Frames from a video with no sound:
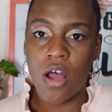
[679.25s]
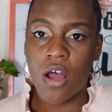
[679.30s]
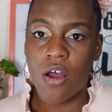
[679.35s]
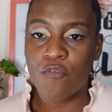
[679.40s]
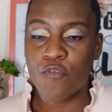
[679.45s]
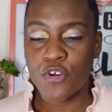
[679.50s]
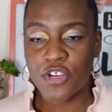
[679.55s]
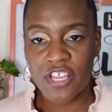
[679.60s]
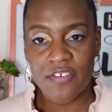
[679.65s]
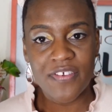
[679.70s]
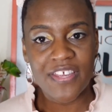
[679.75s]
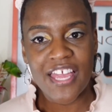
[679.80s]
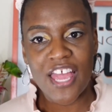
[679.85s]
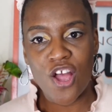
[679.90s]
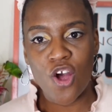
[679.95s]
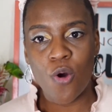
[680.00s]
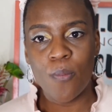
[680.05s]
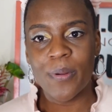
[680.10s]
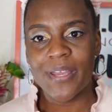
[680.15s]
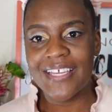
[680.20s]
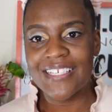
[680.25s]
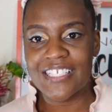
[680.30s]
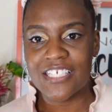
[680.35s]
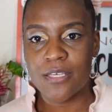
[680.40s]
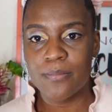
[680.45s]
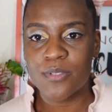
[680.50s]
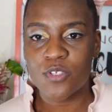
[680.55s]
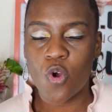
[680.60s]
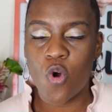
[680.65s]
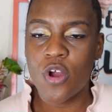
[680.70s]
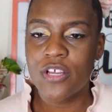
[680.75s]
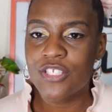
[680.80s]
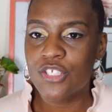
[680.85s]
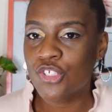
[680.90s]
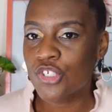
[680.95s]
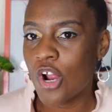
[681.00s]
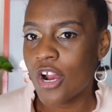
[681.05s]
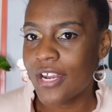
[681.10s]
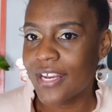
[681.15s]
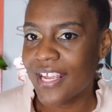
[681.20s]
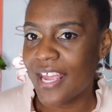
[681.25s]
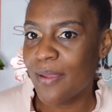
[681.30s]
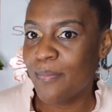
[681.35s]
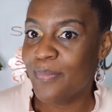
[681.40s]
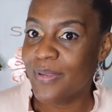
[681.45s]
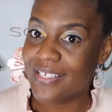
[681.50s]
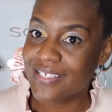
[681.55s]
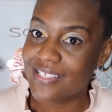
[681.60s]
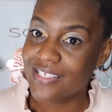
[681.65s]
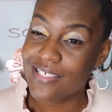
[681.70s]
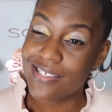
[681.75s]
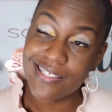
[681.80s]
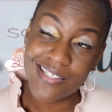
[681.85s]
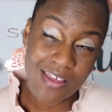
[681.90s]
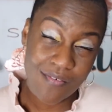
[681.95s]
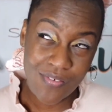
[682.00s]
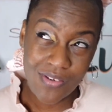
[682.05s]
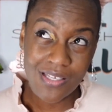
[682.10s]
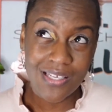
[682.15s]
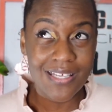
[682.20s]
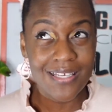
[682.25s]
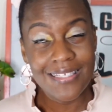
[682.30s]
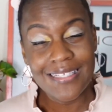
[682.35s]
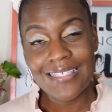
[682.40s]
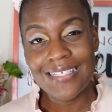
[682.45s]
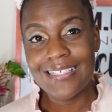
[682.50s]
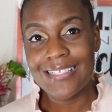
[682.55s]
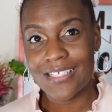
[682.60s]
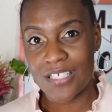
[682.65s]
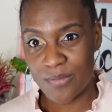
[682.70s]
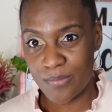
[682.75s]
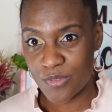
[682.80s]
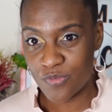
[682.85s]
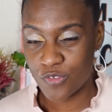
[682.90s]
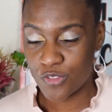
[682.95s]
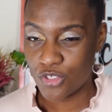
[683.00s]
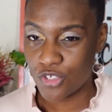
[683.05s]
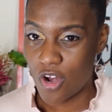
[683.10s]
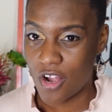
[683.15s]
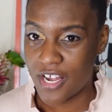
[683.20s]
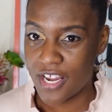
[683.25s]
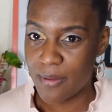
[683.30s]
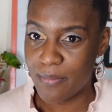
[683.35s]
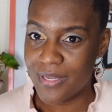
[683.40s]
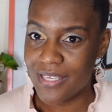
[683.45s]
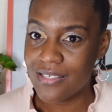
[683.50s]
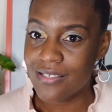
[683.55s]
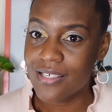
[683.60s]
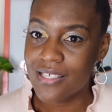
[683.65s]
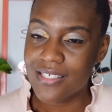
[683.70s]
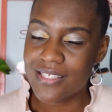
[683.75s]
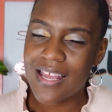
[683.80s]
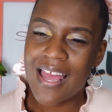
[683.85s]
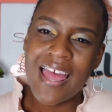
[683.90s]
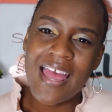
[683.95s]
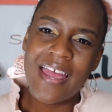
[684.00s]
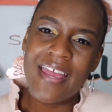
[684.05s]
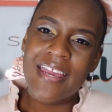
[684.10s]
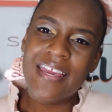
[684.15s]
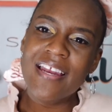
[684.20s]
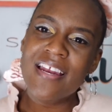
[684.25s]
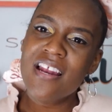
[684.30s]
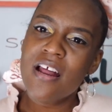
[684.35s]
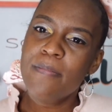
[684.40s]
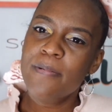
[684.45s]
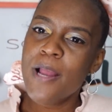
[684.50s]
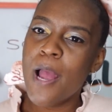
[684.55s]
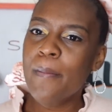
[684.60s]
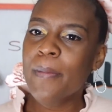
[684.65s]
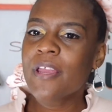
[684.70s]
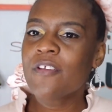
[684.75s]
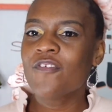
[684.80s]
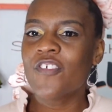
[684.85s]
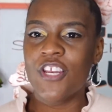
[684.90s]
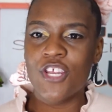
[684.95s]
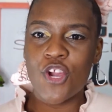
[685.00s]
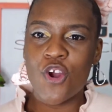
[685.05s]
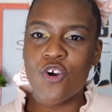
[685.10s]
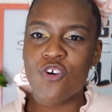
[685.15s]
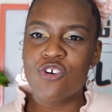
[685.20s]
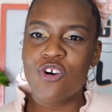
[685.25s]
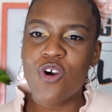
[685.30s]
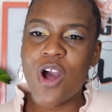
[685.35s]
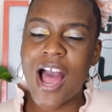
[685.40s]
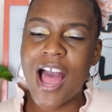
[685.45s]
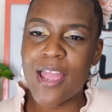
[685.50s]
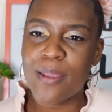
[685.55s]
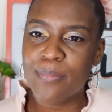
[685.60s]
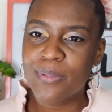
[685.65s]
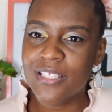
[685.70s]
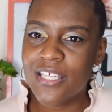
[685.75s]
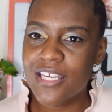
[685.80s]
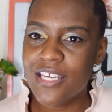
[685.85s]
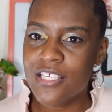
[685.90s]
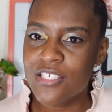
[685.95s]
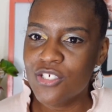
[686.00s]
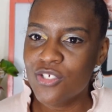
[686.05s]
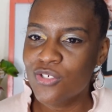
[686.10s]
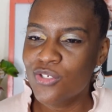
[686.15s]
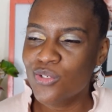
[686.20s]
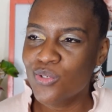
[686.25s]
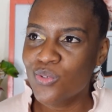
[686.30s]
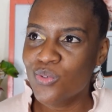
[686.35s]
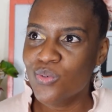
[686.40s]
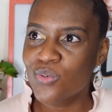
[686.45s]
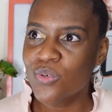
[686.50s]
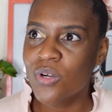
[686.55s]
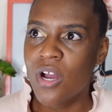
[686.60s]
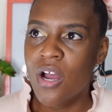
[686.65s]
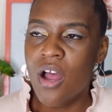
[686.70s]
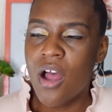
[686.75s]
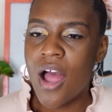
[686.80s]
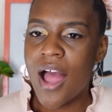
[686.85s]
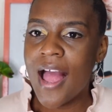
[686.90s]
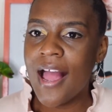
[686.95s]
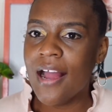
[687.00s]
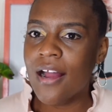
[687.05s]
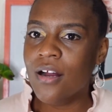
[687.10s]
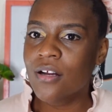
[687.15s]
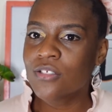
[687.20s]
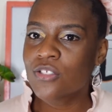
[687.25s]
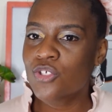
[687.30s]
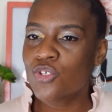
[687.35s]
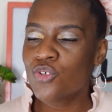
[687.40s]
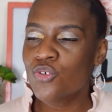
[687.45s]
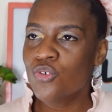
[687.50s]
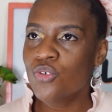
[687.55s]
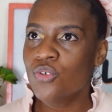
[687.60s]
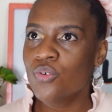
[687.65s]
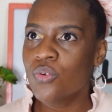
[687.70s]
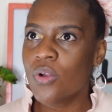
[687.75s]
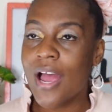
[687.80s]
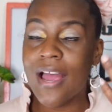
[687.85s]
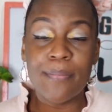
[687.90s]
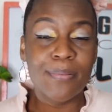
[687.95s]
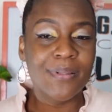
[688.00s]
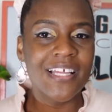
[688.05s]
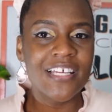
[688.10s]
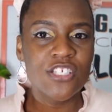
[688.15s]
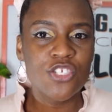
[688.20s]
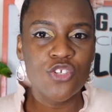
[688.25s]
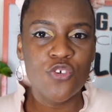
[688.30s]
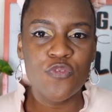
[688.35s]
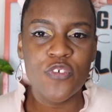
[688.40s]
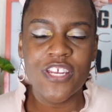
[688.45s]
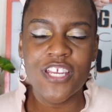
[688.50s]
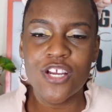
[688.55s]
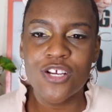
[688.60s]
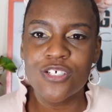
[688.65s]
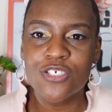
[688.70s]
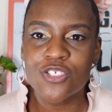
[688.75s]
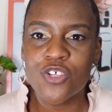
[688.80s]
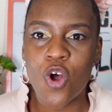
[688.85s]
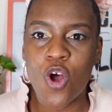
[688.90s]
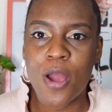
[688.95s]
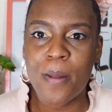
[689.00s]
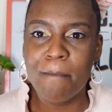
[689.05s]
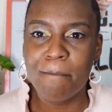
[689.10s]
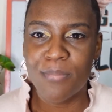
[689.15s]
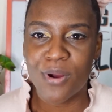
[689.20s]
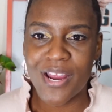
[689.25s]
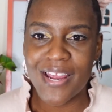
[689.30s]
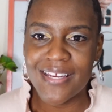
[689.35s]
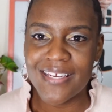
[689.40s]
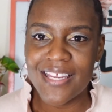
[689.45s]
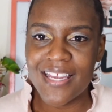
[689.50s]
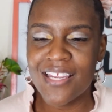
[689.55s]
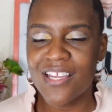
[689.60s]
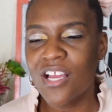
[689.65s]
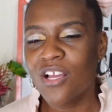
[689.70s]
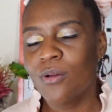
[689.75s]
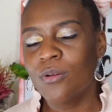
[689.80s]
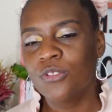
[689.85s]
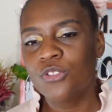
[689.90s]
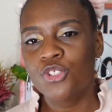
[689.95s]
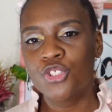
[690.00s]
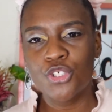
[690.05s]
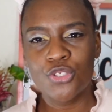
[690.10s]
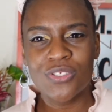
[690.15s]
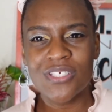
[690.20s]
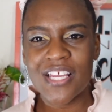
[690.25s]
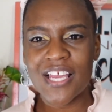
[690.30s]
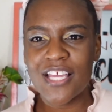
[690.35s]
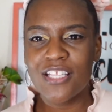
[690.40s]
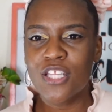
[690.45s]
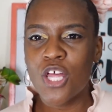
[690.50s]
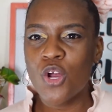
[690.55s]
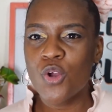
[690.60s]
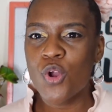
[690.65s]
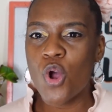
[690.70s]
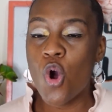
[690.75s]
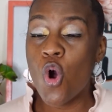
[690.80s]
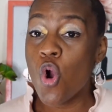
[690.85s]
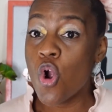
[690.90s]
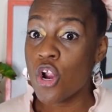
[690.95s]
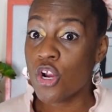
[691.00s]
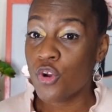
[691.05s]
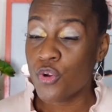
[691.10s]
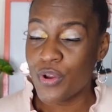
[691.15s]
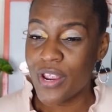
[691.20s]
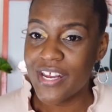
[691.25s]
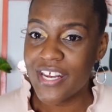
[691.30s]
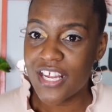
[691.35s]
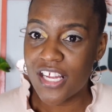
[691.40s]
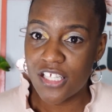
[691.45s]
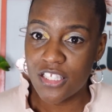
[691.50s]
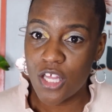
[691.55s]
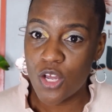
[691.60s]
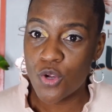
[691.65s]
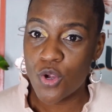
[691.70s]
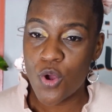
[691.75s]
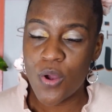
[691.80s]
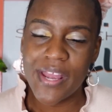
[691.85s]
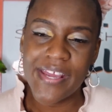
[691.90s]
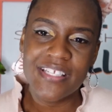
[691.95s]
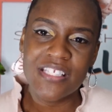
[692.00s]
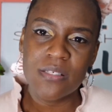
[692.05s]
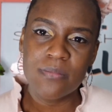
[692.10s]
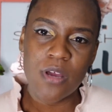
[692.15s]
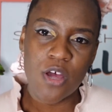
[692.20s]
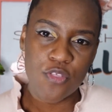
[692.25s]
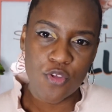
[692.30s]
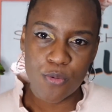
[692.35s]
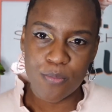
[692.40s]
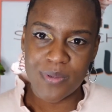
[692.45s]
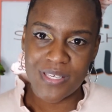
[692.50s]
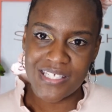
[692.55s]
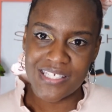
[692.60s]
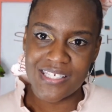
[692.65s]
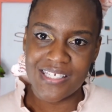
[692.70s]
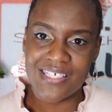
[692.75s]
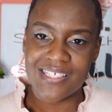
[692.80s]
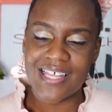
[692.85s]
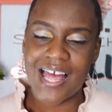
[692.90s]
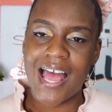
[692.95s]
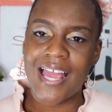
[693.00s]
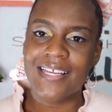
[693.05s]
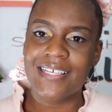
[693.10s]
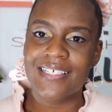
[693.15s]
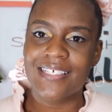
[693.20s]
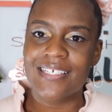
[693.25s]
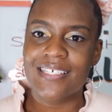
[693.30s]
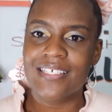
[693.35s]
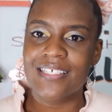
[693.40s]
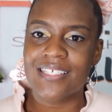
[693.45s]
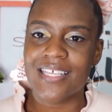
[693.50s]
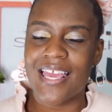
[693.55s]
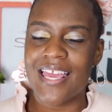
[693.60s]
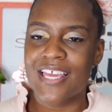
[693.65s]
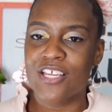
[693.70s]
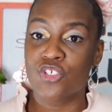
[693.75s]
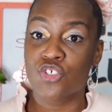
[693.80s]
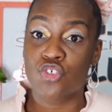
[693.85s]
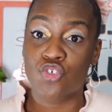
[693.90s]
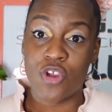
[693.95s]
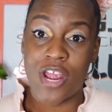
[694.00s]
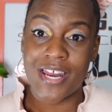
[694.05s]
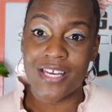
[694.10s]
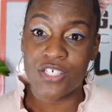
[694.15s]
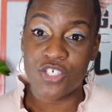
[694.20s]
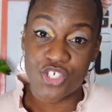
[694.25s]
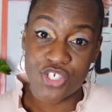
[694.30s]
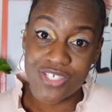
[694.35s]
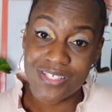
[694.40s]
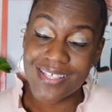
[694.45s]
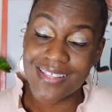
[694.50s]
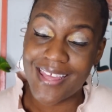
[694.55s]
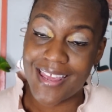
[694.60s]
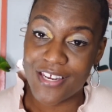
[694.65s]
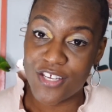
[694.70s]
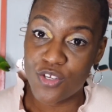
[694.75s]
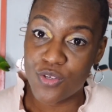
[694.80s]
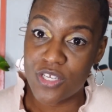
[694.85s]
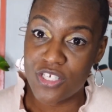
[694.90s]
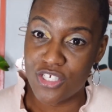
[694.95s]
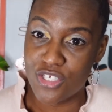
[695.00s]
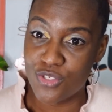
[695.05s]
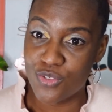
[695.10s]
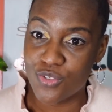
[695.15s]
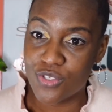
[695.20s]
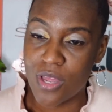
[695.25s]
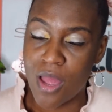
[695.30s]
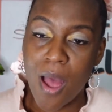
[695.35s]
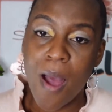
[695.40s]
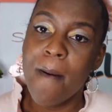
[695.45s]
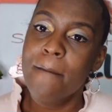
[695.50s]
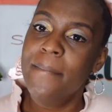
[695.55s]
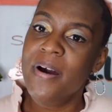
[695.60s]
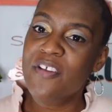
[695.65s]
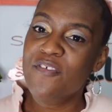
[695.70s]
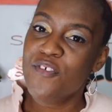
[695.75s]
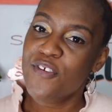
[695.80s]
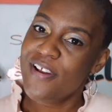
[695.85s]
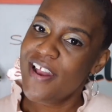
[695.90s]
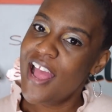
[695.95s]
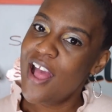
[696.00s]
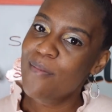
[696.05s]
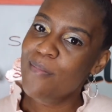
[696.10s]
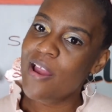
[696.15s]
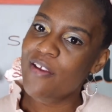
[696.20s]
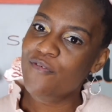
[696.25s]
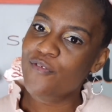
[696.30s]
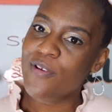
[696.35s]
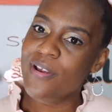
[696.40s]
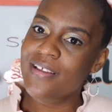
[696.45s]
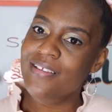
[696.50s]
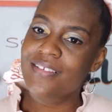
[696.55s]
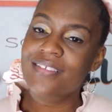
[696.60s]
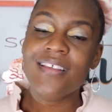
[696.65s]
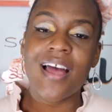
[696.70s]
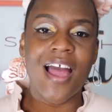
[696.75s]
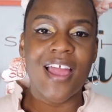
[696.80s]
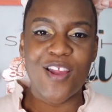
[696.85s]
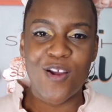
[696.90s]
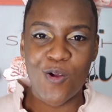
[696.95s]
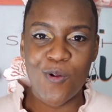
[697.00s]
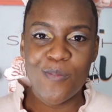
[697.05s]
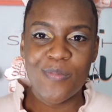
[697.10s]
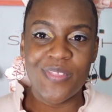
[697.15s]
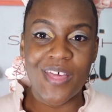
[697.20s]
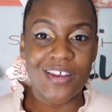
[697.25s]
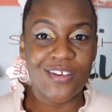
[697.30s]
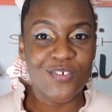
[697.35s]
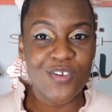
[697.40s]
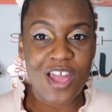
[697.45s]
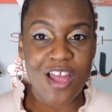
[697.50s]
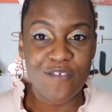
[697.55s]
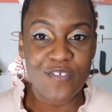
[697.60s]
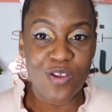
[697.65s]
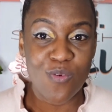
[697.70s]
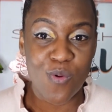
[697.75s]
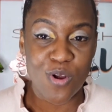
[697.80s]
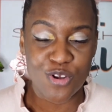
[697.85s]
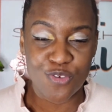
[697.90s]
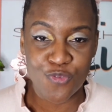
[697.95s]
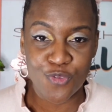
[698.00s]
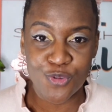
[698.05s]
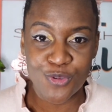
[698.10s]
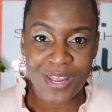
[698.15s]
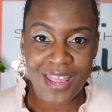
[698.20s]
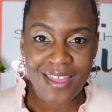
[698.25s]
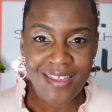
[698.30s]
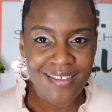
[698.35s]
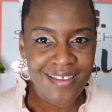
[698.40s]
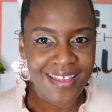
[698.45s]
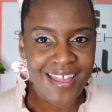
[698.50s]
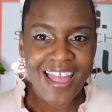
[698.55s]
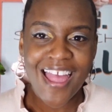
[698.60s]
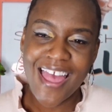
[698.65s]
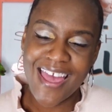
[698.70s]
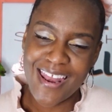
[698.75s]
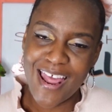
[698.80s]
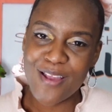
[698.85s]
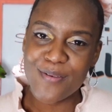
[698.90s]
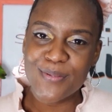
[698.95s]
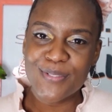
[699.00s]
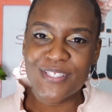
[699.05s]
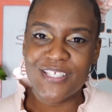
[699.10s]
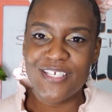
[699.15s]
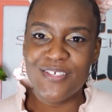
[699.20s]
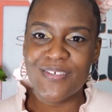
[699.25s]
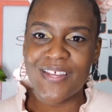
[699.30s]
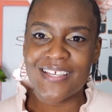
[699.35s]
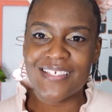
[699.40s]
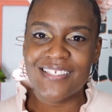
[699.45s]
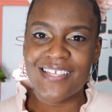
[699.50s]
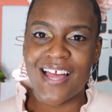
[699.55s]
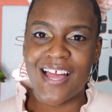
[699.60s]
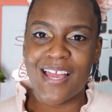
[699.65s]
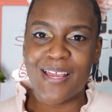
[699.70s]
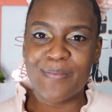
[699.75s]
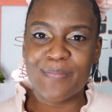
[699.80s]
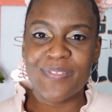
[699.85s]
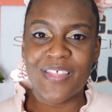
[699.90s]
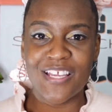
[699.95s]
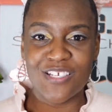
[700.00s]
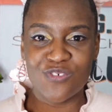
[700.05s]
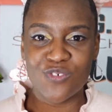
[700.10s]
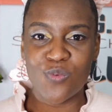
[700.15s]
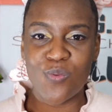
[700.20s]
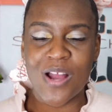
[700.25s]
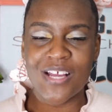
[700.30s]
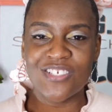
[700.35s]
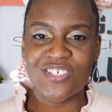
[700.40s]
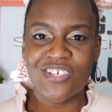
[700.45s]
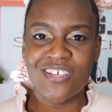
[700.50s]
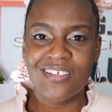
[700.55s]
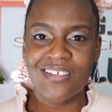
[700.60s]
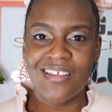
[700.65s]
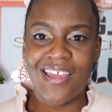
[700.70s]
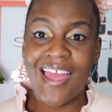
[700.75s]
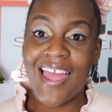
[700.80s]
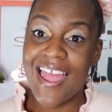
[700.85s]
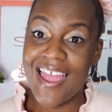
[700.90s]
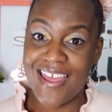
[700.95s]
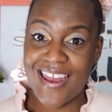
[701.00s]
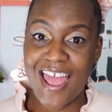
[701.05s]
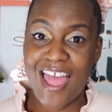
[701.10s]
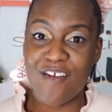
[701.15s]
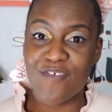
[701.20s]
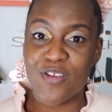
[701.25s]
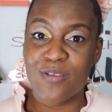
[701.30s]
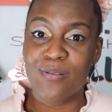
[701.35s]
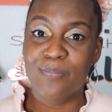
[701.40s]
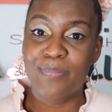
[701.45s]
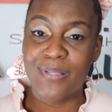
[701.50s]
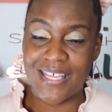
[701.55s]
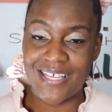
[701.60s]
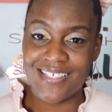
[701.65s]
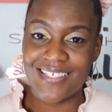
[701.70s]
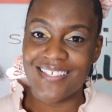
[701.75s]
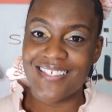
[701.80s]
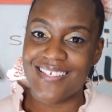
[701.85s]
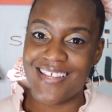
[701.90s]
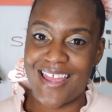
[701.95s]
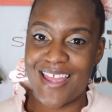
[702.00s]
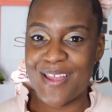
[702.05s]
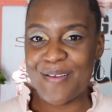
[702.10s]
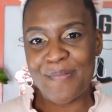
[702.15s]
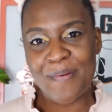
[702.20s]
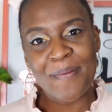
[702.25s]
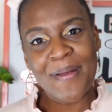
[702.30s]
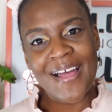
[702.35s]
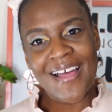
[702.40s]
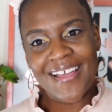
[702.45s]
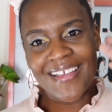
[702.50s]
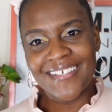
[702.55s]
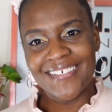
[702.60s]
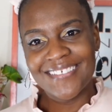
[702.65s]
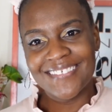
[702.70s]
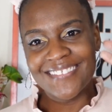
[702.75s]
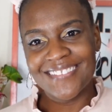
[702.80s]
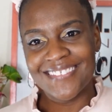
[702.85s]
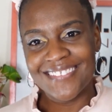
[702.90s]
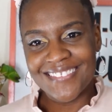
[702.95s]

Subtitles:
for giving help and tips on starting a business. 7 easy tips for starting a business. In an upcoming video, I plan to do videos on branding, choosing a logo or creating a logo, and some other business ideas and strategies that you can use. But for now, my friends, I hope that you have a wonderful day, and I will see you next time. Thanks for watching and have a blessed day. Bye-bye.